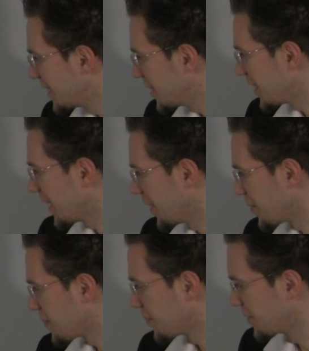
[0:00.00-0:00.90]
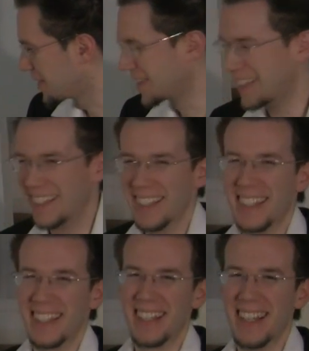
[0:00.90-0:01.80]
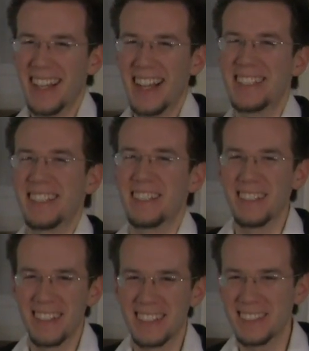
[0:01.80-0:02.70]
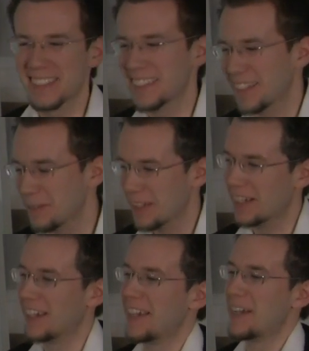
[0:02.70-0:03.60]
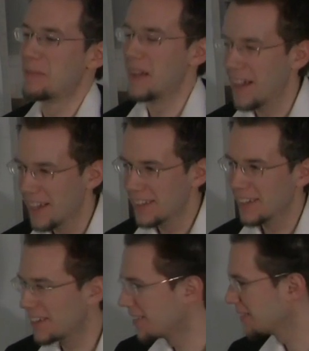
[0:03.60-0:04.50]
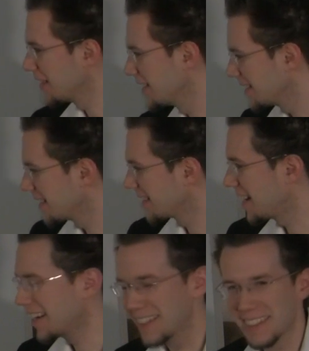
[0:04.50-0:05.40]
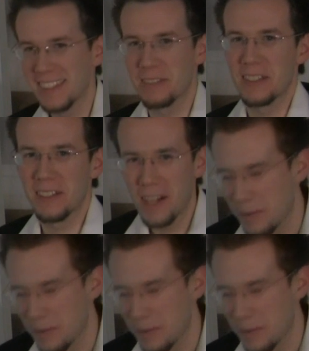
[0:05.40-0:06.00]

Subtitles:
Okay. I sounded all stressed out. I'm like, man, they're going to write their cadences without